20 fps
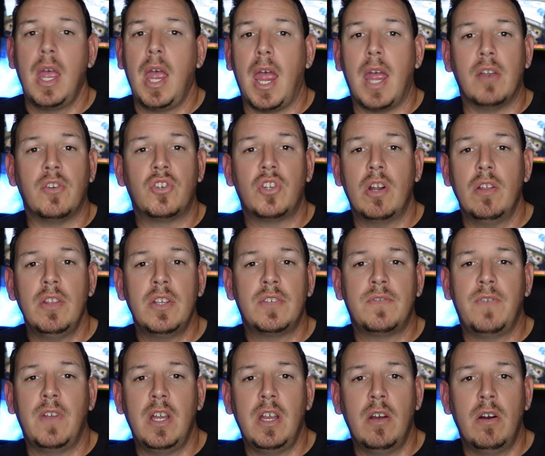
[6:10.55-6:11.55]
and share this
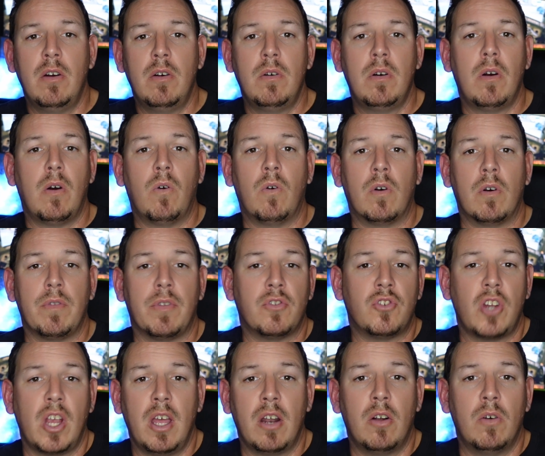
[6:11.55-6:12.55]
video or the
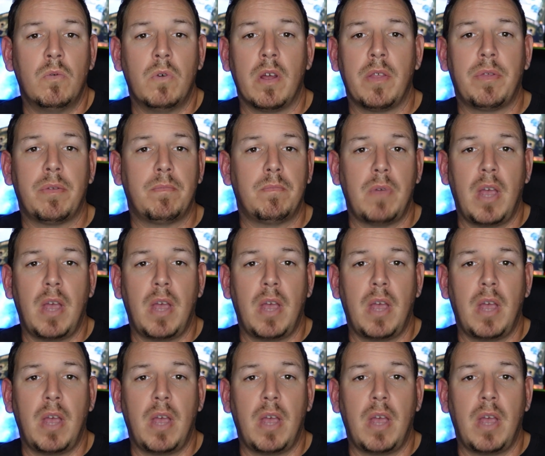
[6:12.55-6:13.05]
channel with